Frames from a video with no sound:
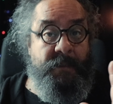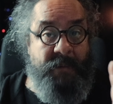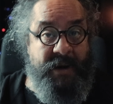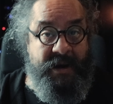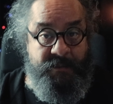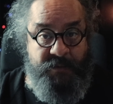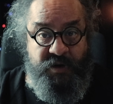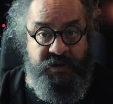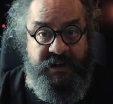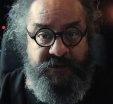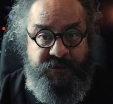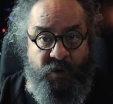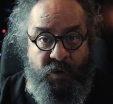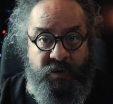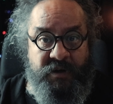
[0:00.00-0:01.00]
my music
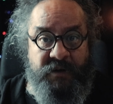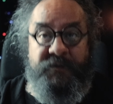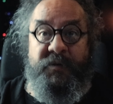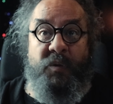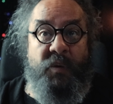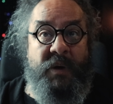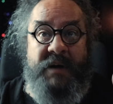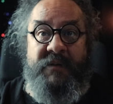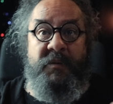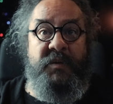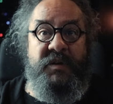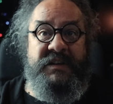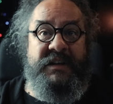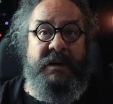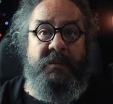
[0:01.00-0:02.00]
folder for whatever
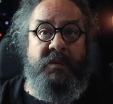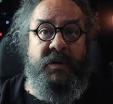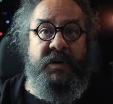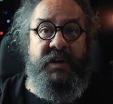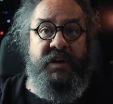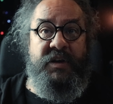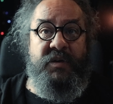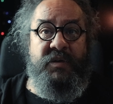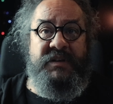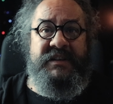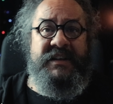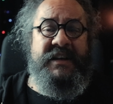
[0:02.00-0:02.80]
music I'm going to use,